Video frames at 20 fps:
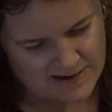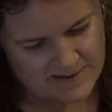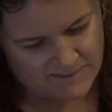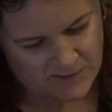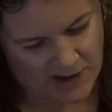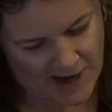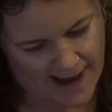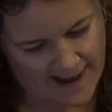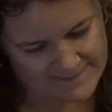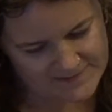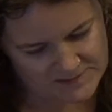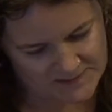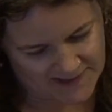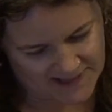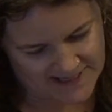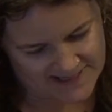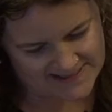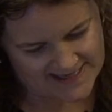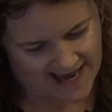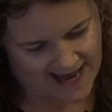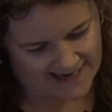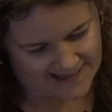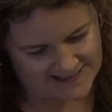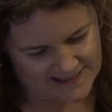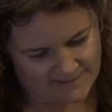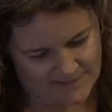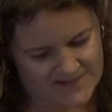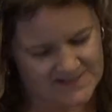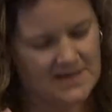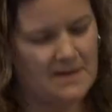Perhaps because
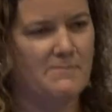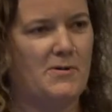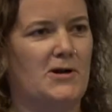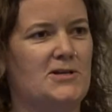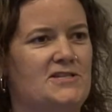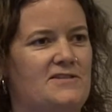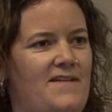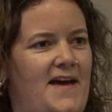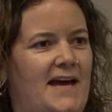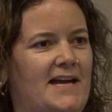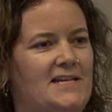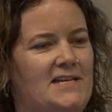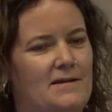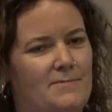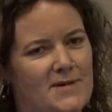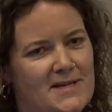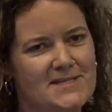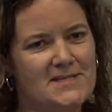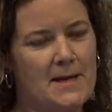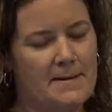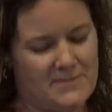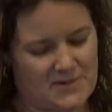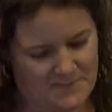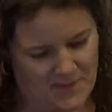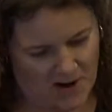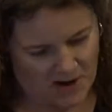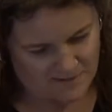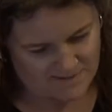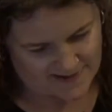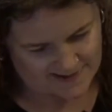academia, some parts of academia, some
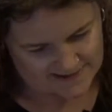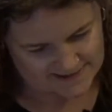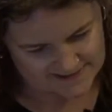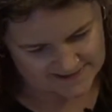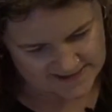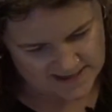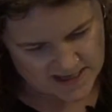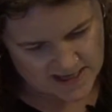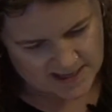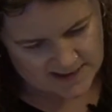departments,